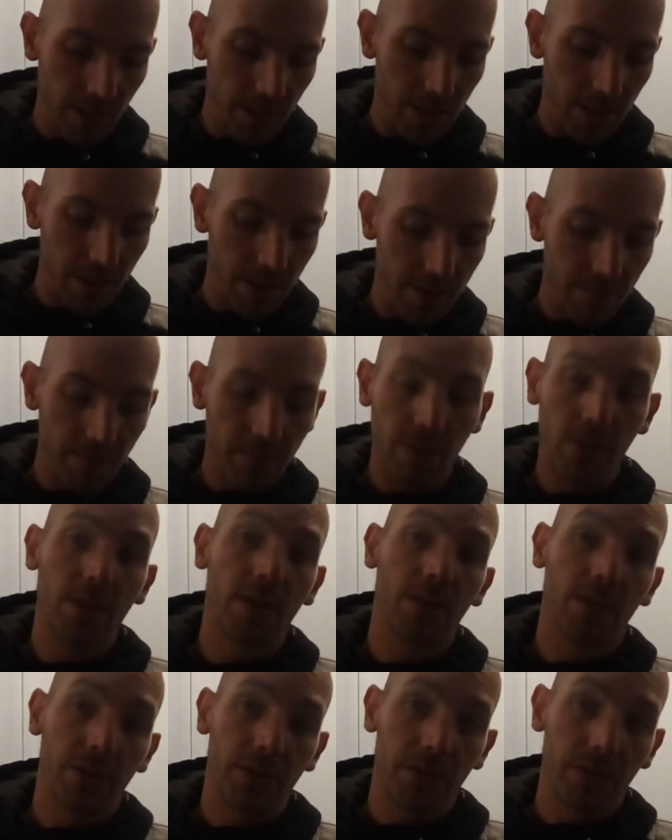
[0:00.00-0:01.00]
you
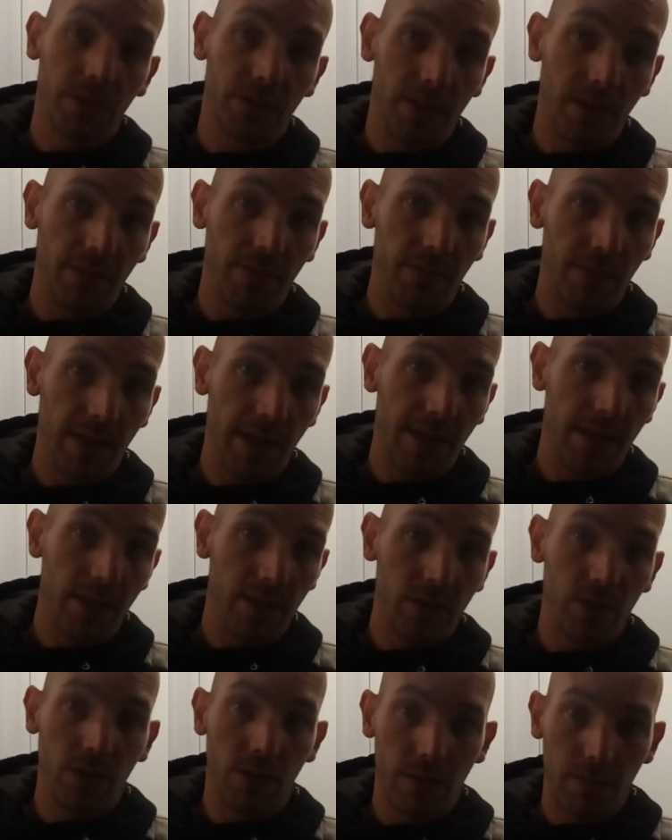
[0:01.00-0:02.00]
can also deflate
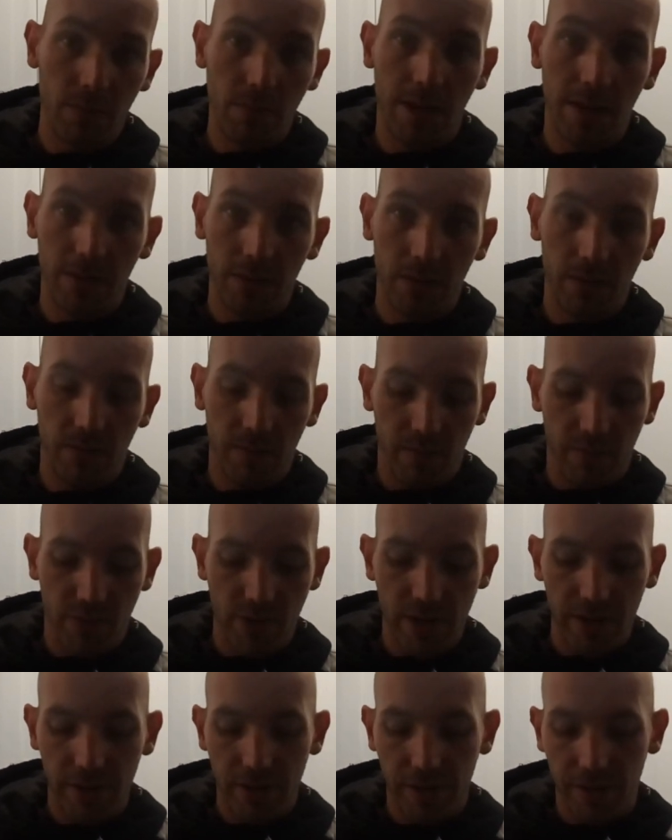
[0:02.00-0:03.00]
it to the amount of
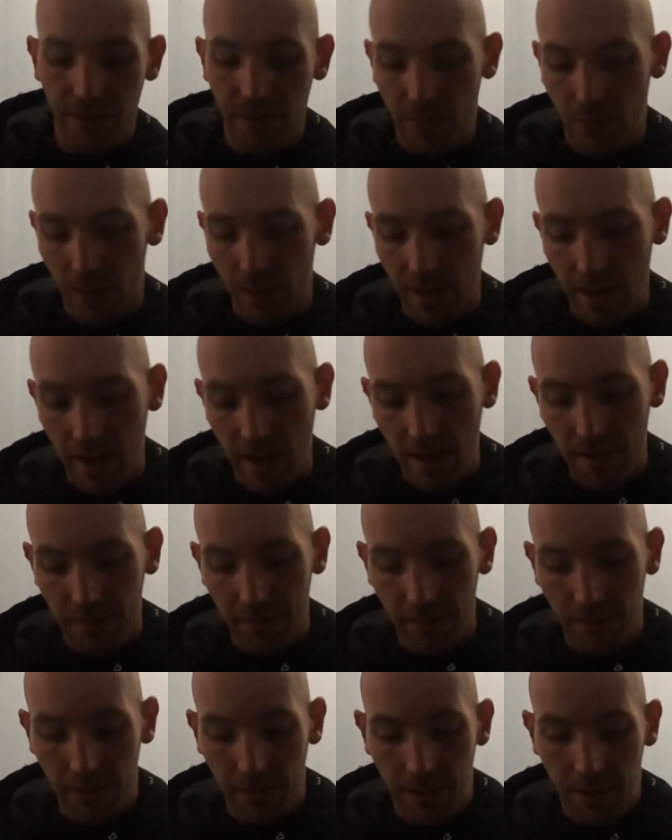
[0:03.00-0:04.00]
pressure you want to
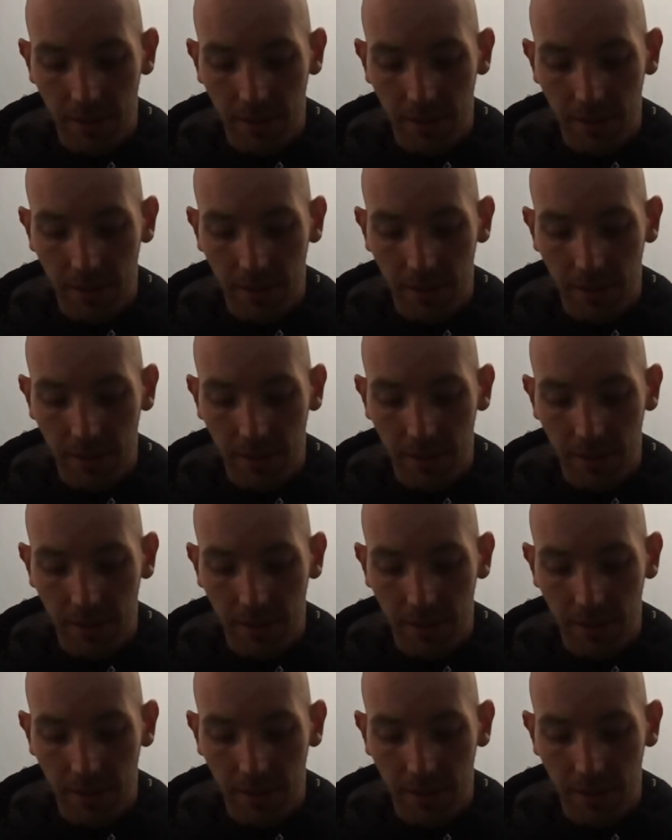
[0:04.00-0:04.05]
have.